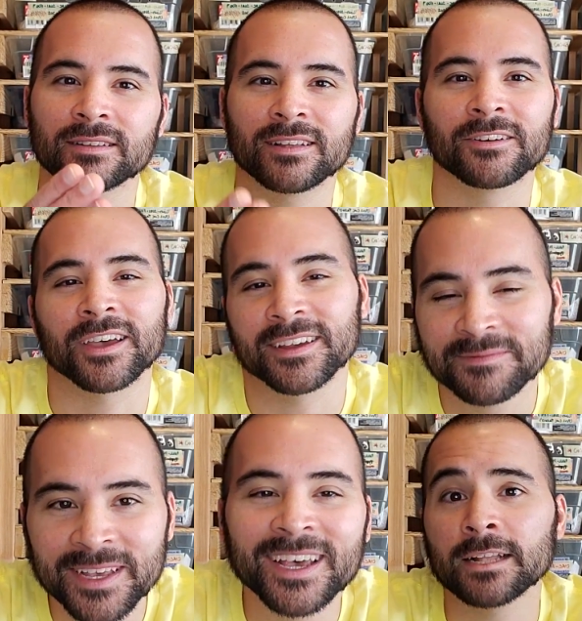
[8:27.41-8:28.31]
Okay.
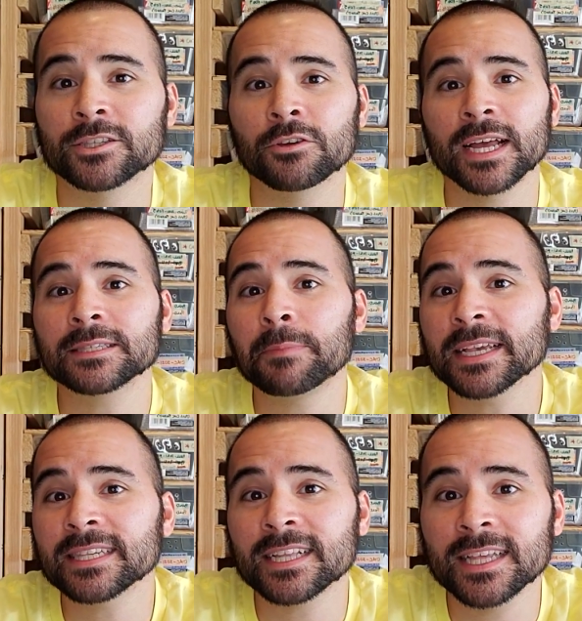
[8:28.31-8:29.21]
And so that's
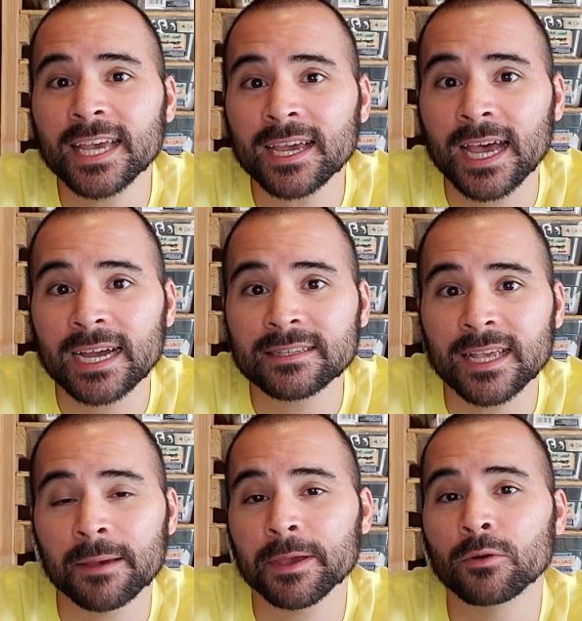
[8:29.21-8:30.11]
basically it, guys.
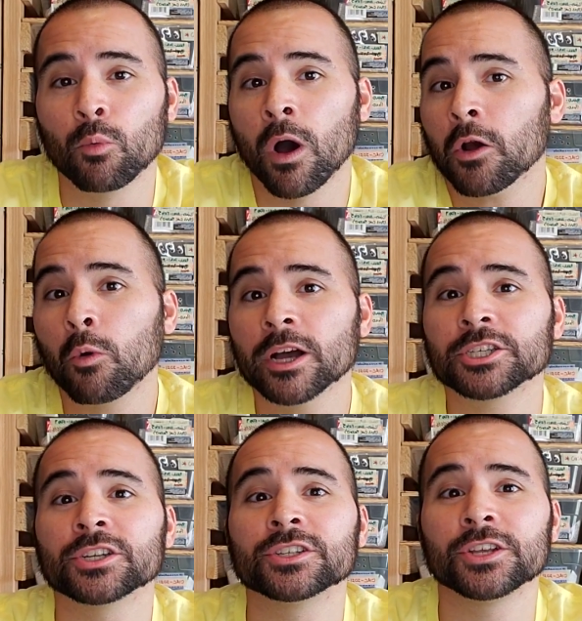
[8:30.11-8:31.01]
I mean, what
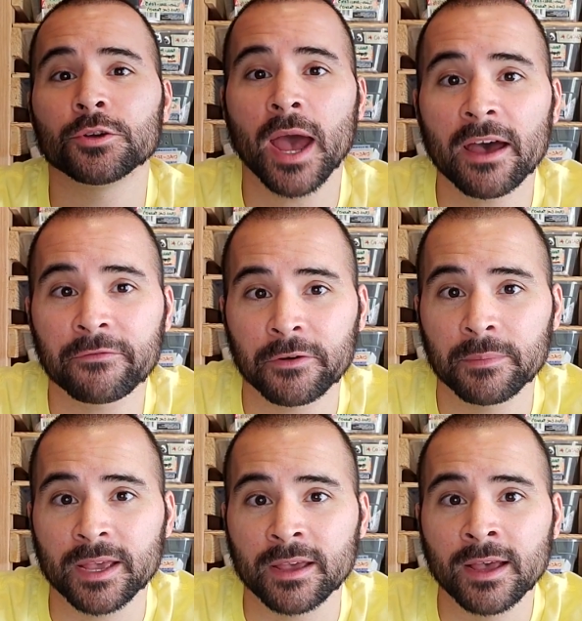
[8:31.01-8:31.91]
questions do you have for
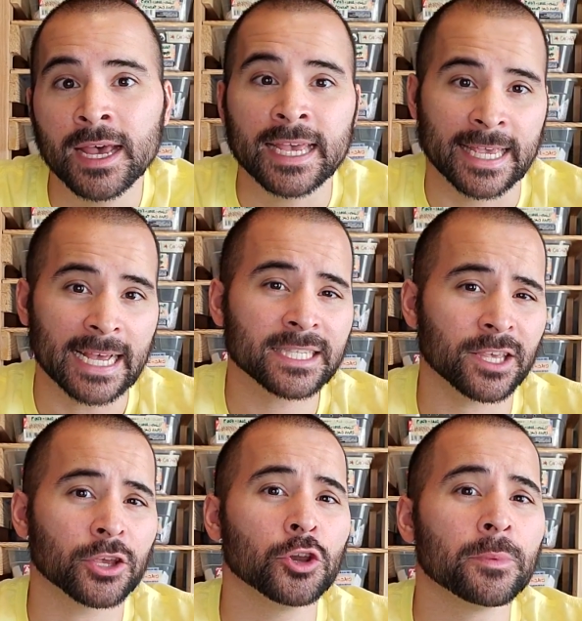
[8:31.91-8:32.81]
me? Yes, the
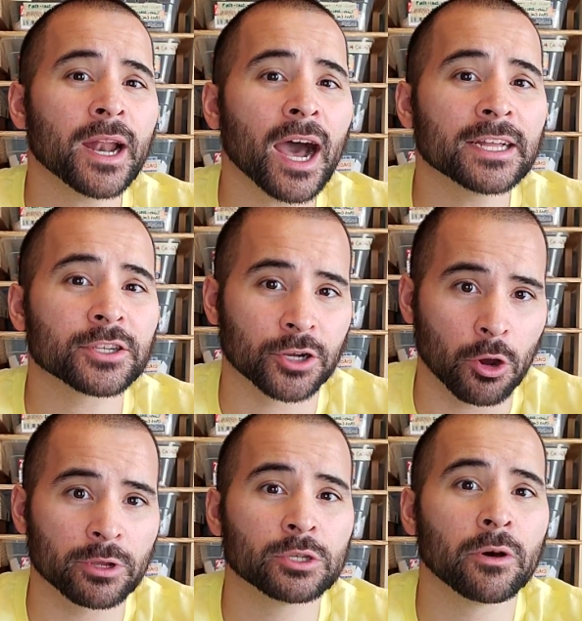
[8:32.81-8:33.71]
humid hides are
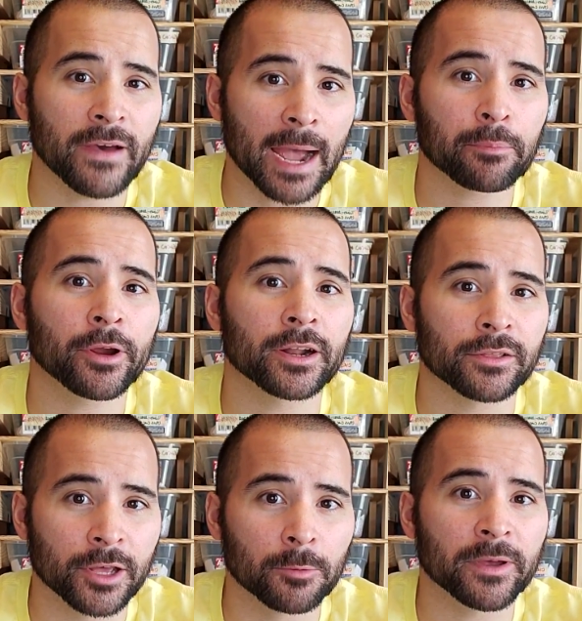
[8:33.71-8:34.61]
going to evaporate a
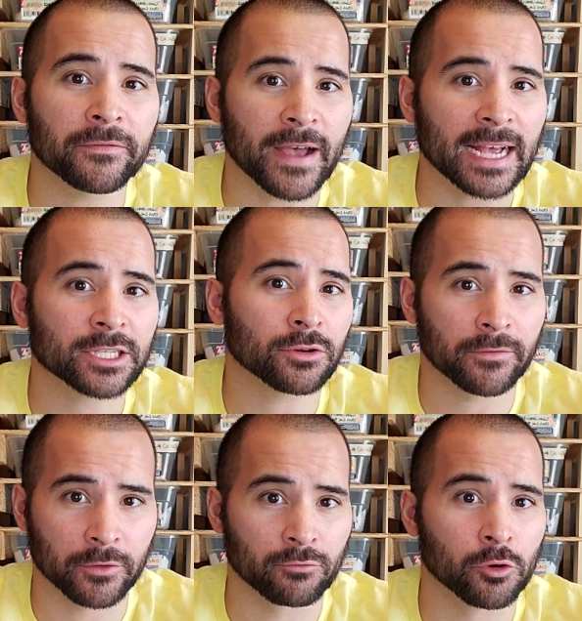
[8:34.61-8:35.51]
little bit faster
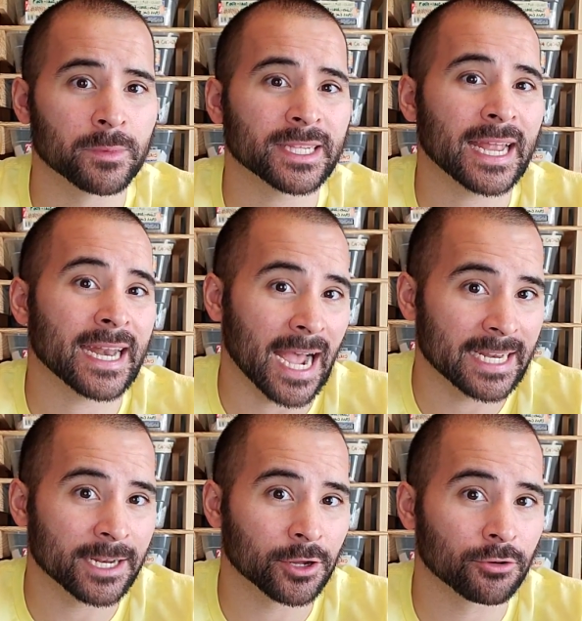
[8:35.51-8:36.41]
if the room is at
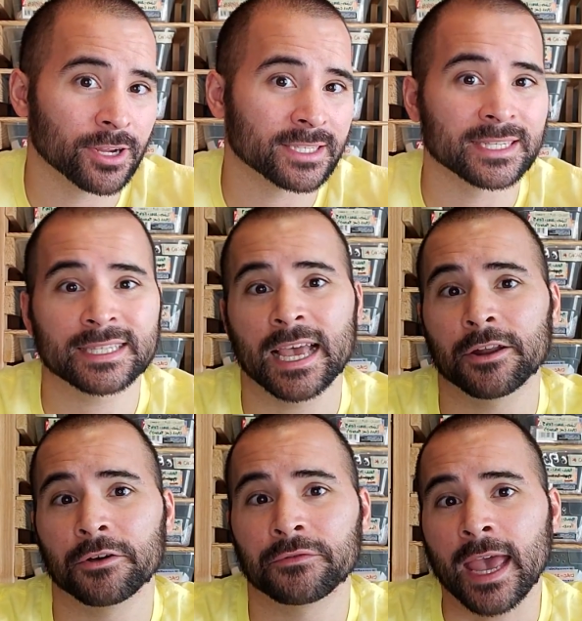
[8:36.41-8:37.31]
90 degrees instead
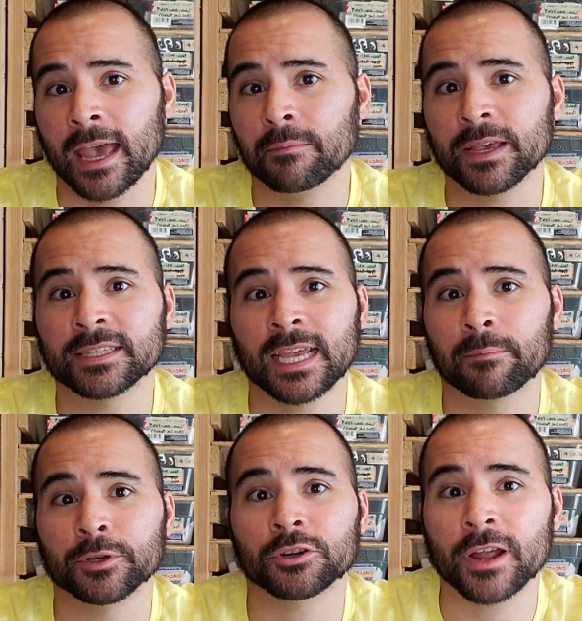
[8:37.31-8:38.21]
of ambient
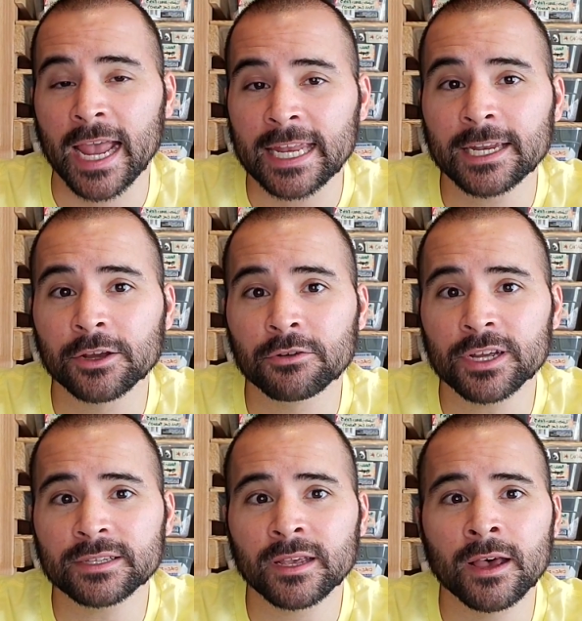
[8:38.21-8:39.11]
temperature 80
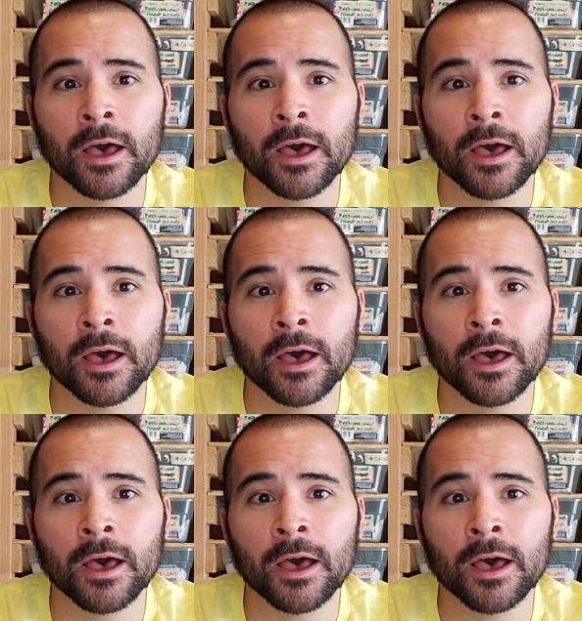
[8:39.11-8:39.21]
degrees.